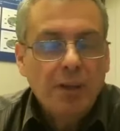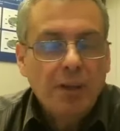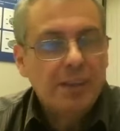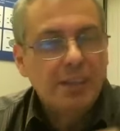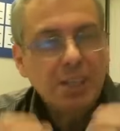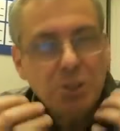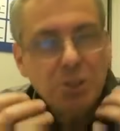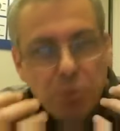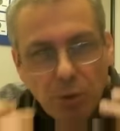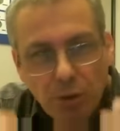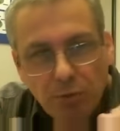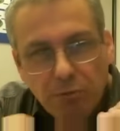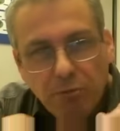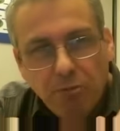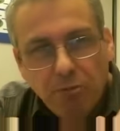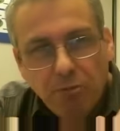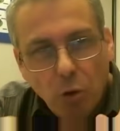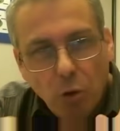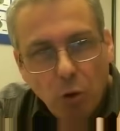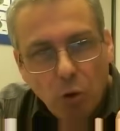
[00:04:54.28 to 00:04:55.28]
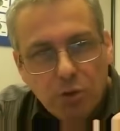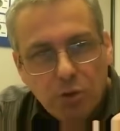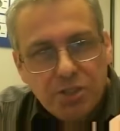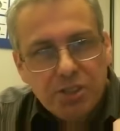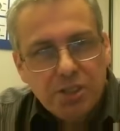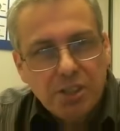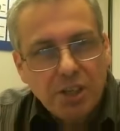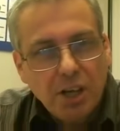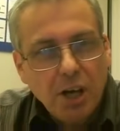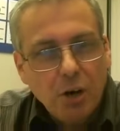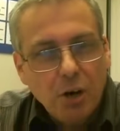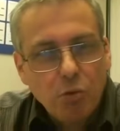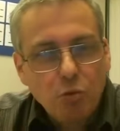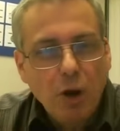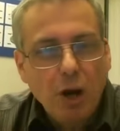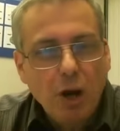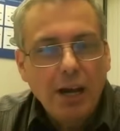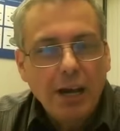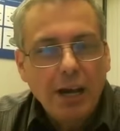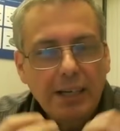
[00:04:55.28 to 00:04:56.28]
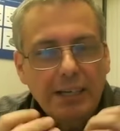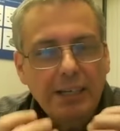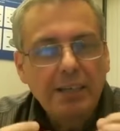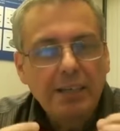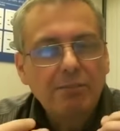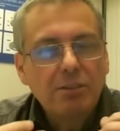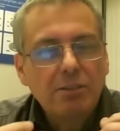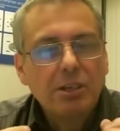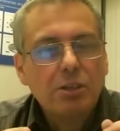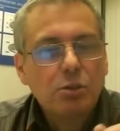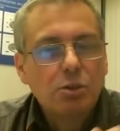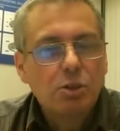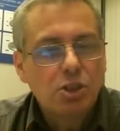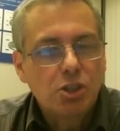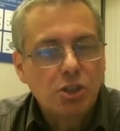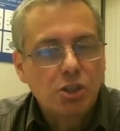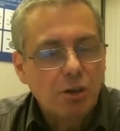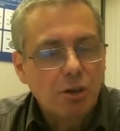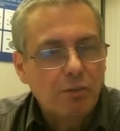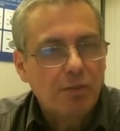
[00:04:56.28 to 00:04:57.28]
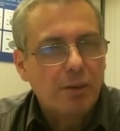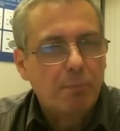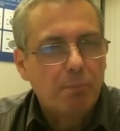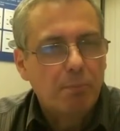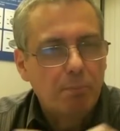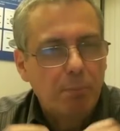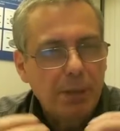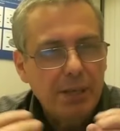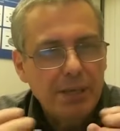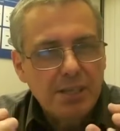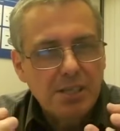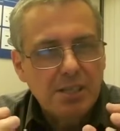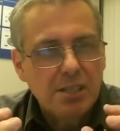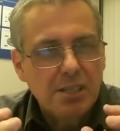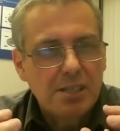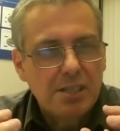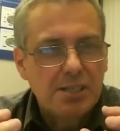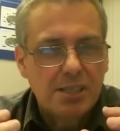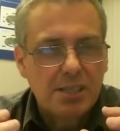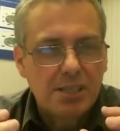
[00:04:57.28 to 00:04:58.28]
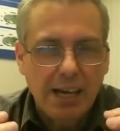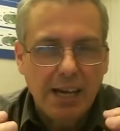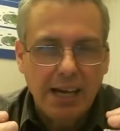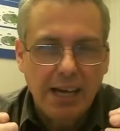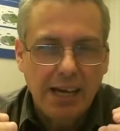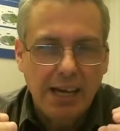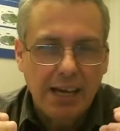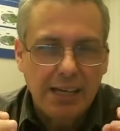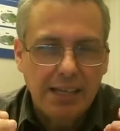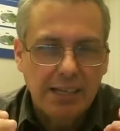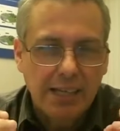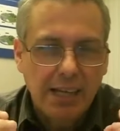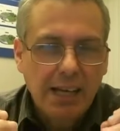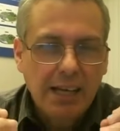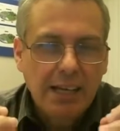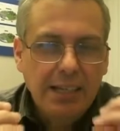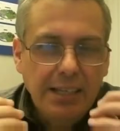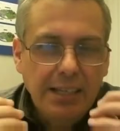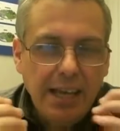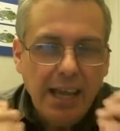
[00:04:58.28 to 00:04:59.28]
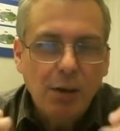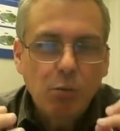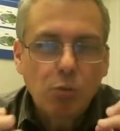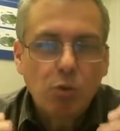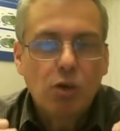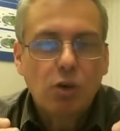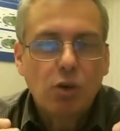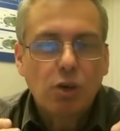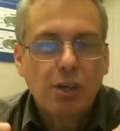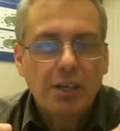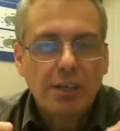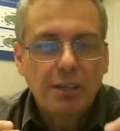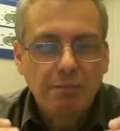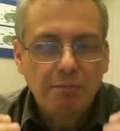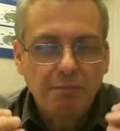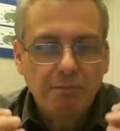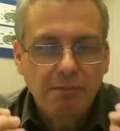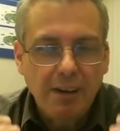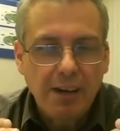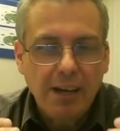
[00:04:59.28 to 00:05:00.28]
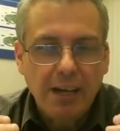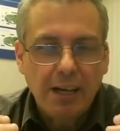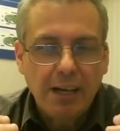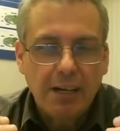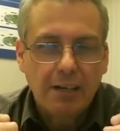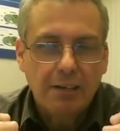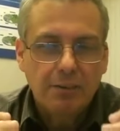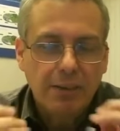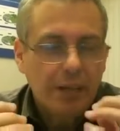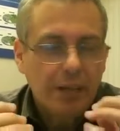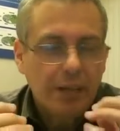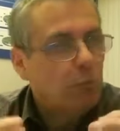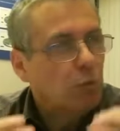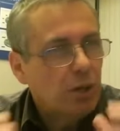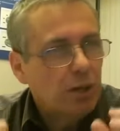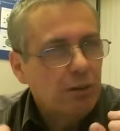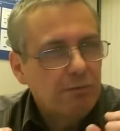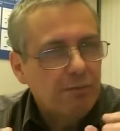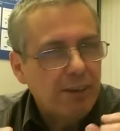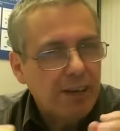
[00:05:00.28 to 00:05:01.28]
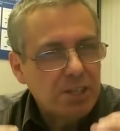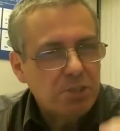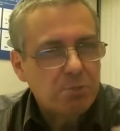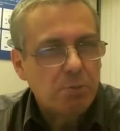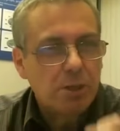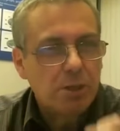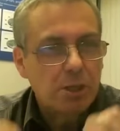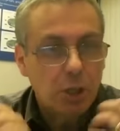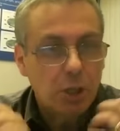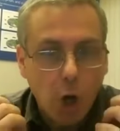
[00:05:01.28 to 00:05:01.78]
This will force an evolution of the business and network investment and